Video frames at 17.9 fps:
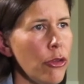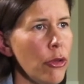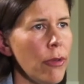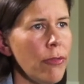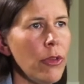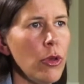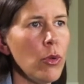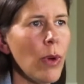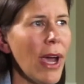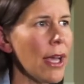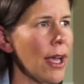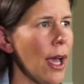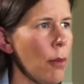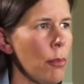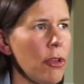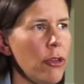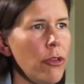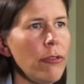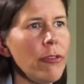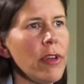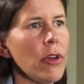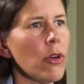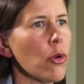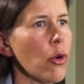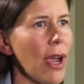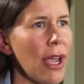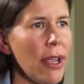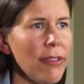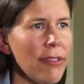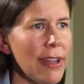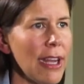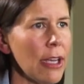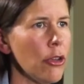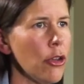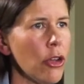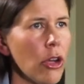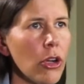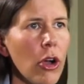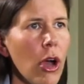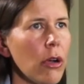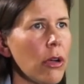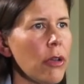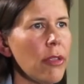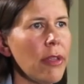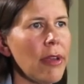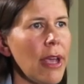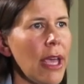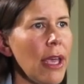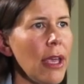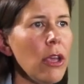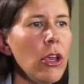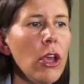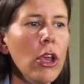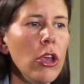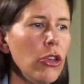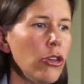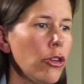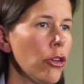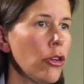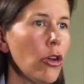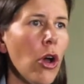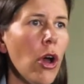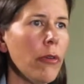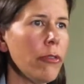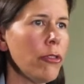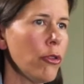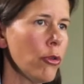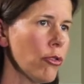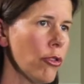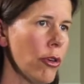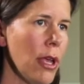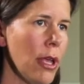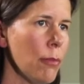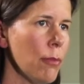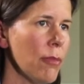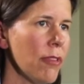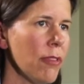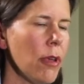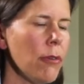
If you wake up and you feel great, like you can conquer the day, you can go after your dreams.